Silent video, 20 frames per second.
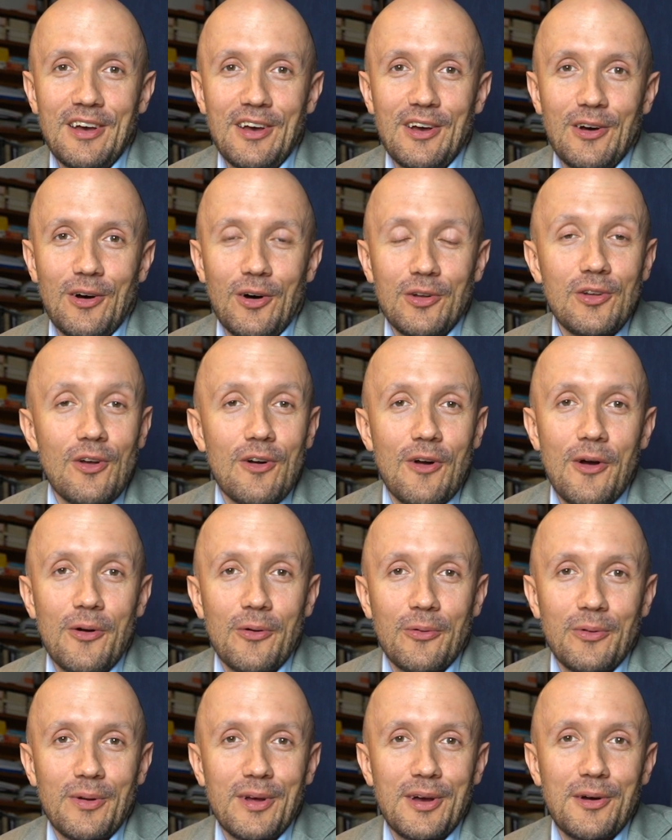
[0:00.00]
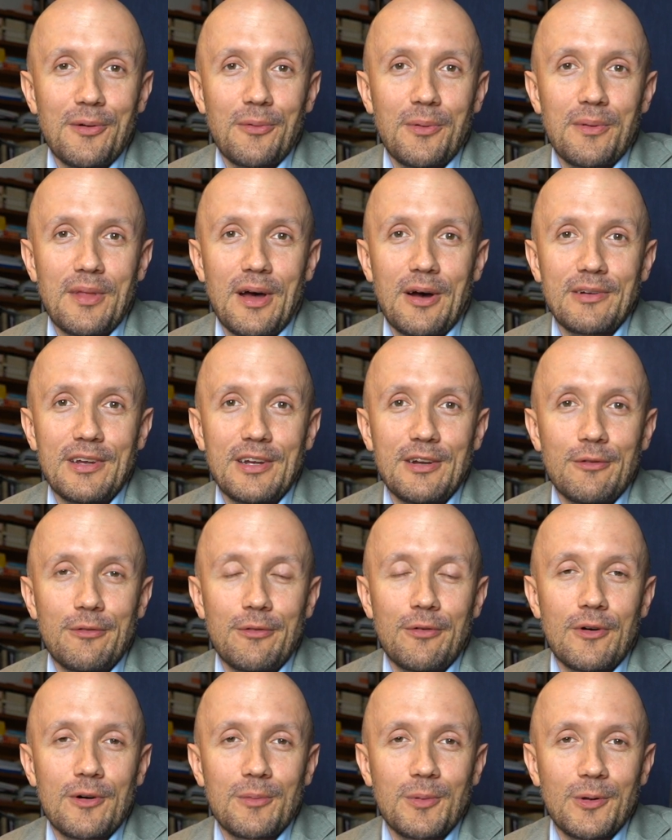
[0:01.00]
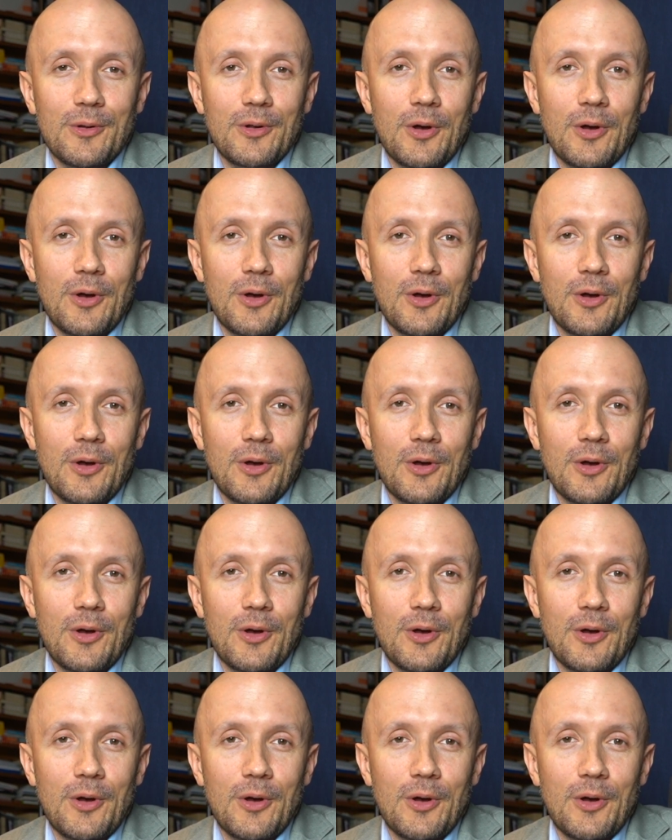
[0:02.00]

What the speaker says: on your own without any formal